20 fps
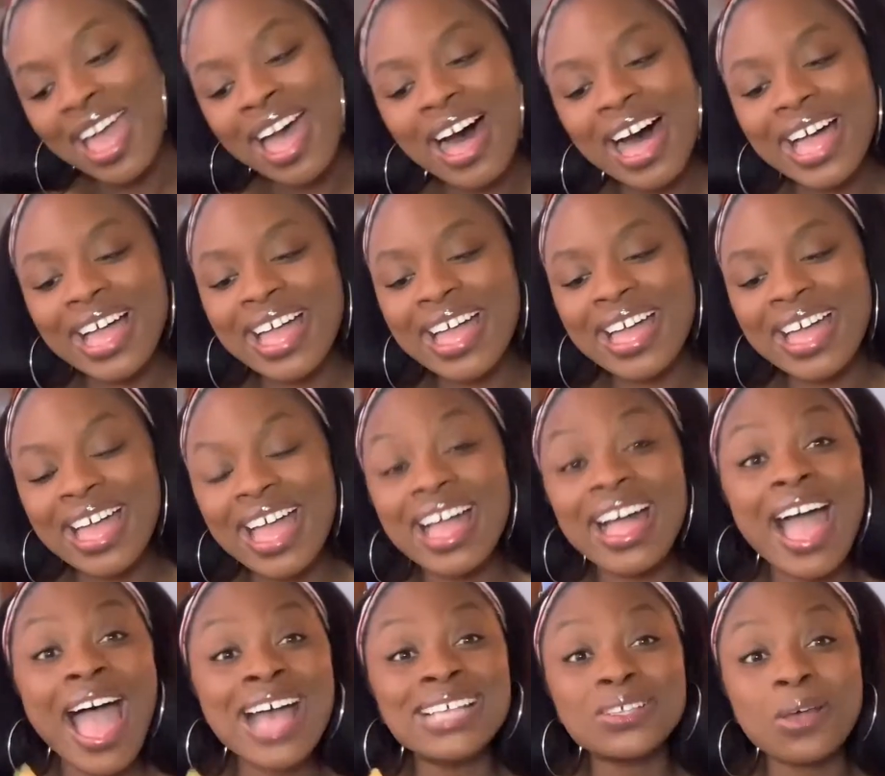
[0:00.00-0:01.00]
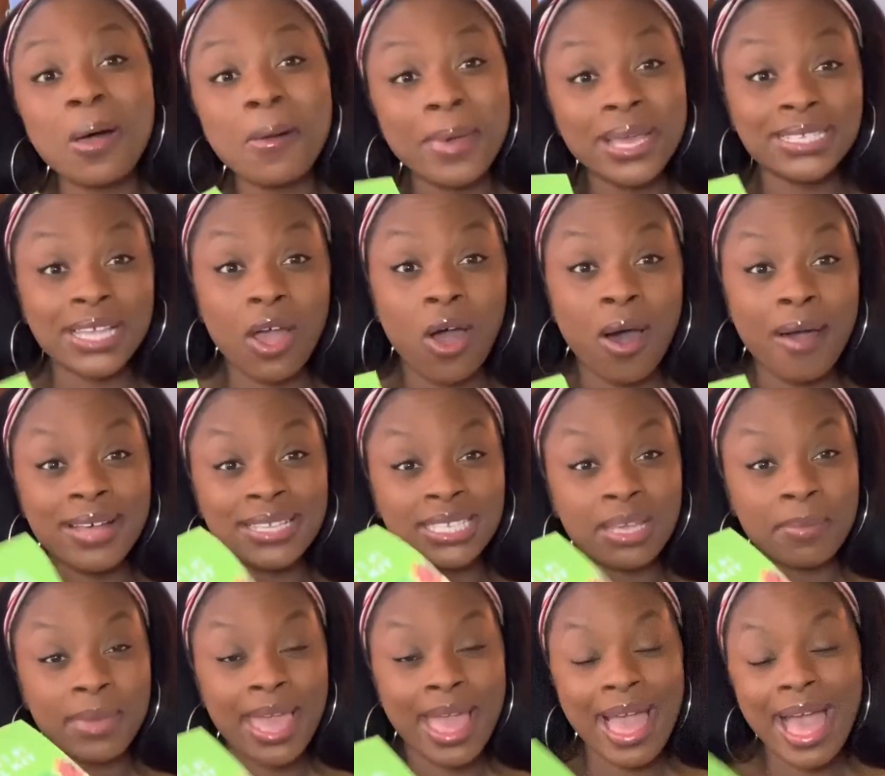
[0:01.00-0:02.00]
Uh, as always, they always
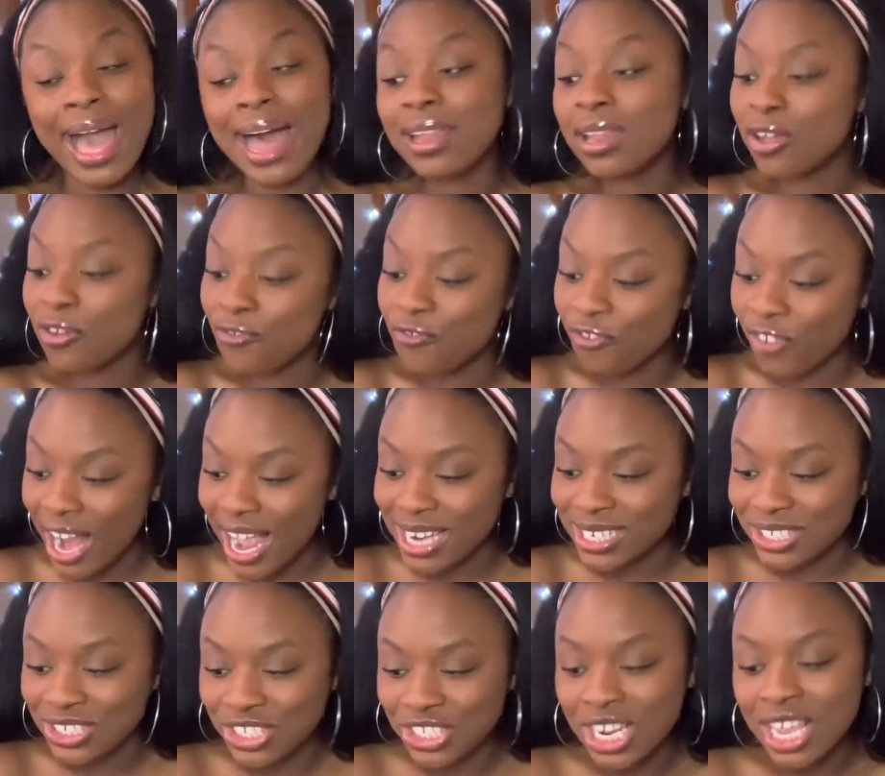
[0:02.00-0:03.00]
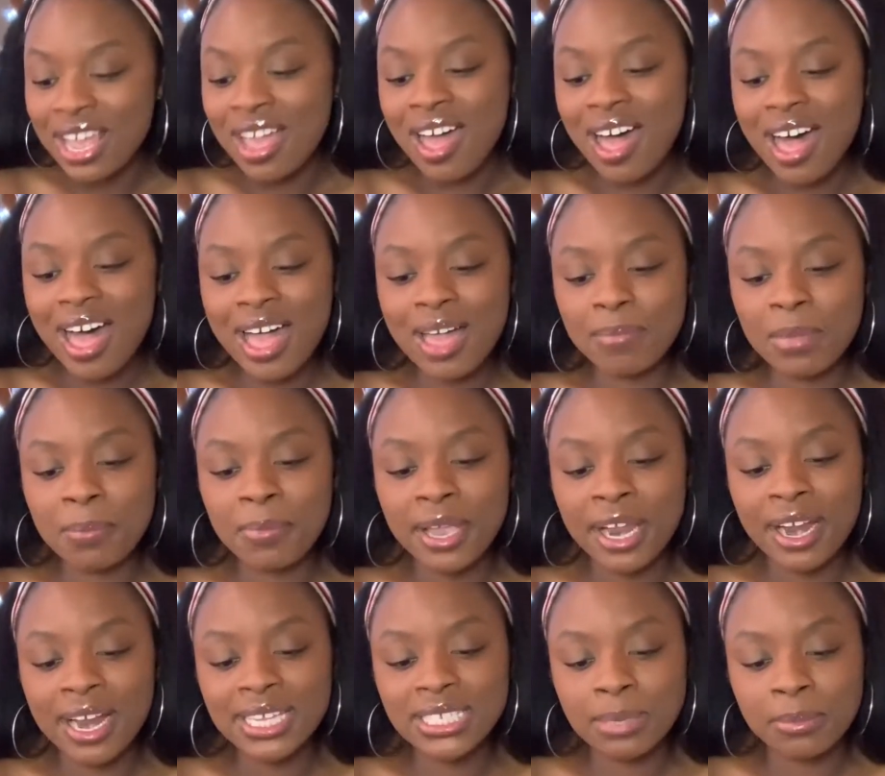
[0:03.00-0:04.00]
give me a HelloFresh um,
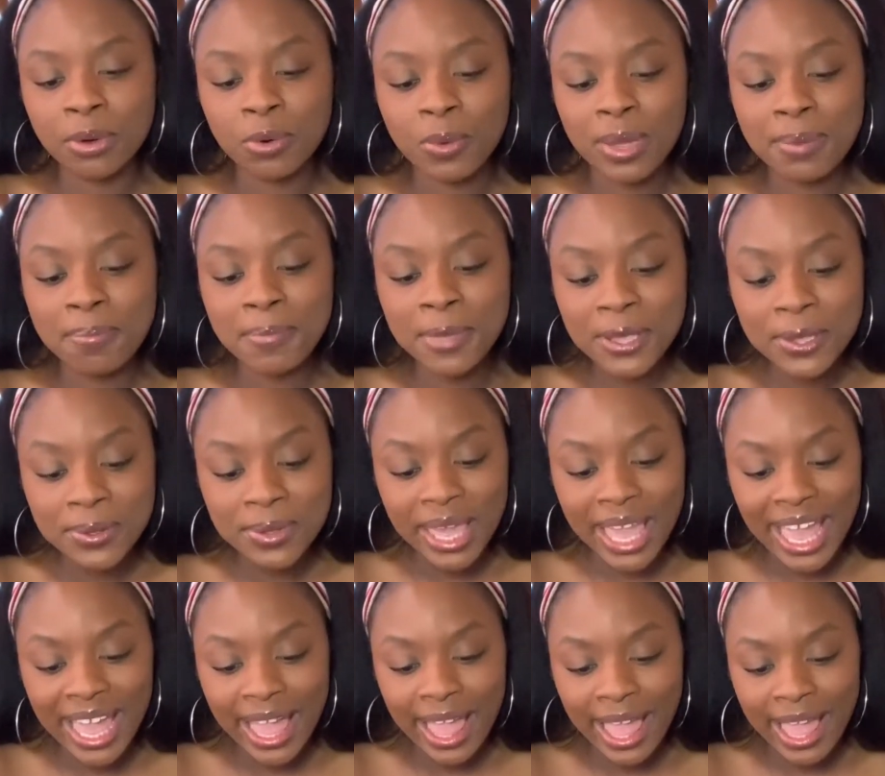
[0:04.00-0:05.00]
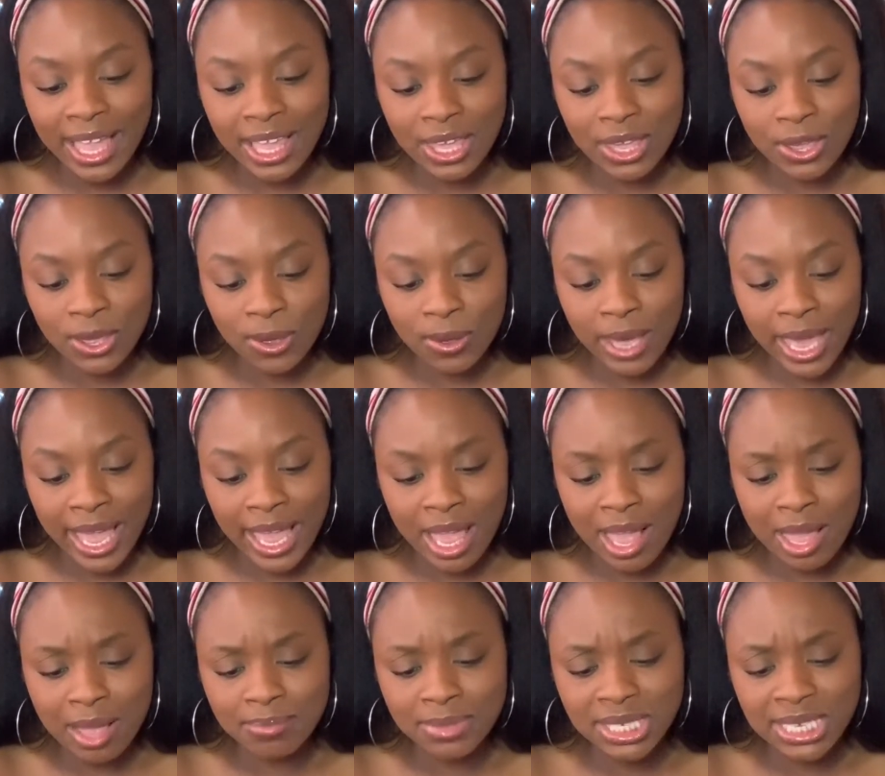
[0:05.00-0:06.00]
America's Number One Meal Kit. You get
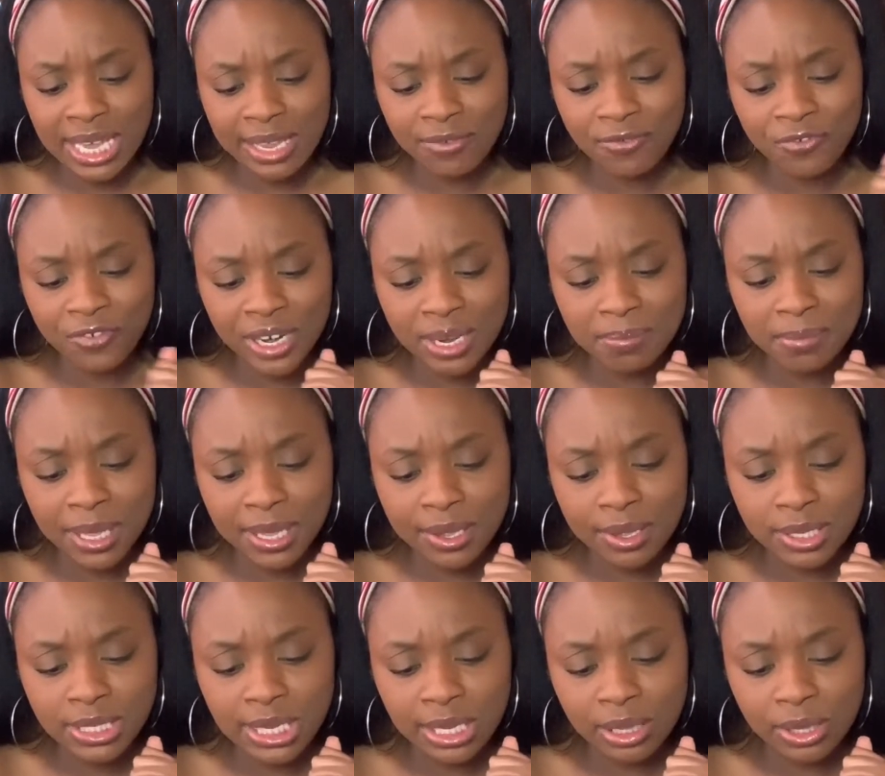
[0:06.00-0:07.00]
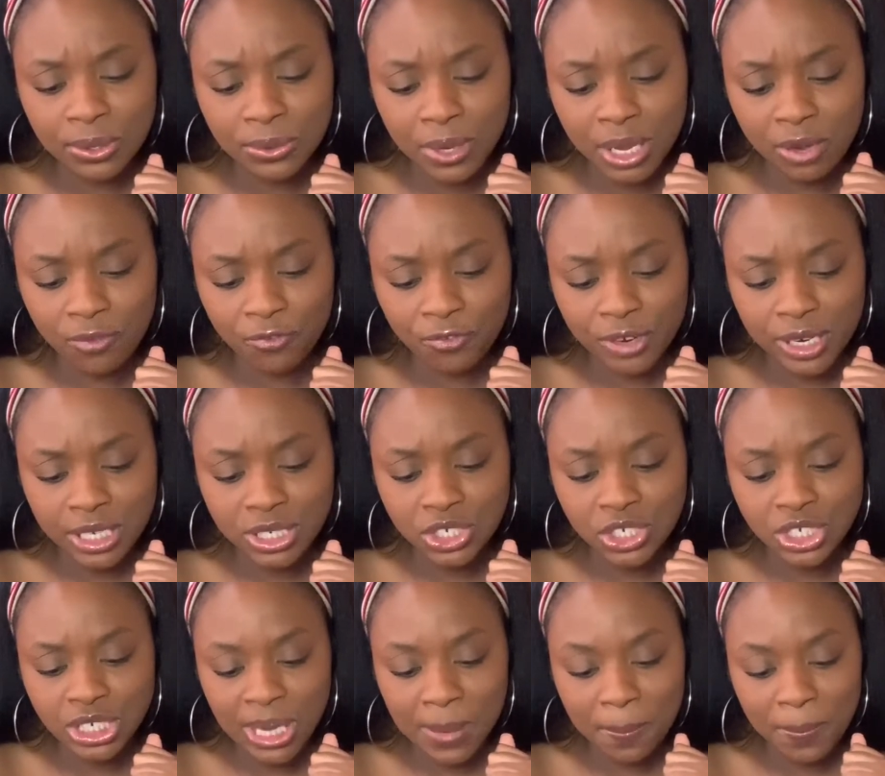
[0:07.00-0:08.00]
um, ten free meals, including free
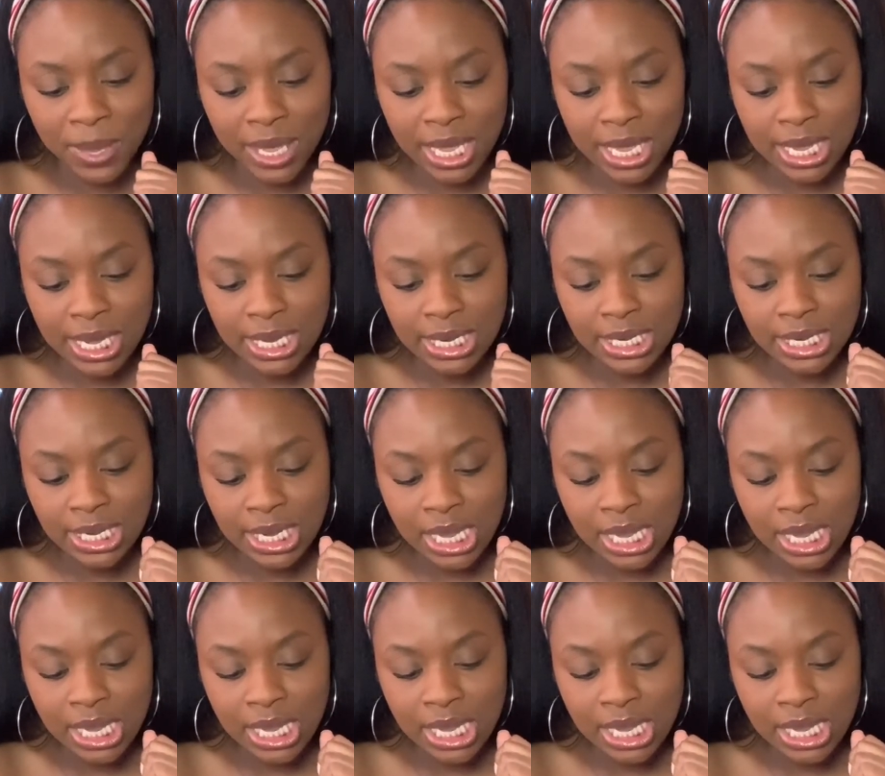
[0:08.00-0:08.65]
shipping.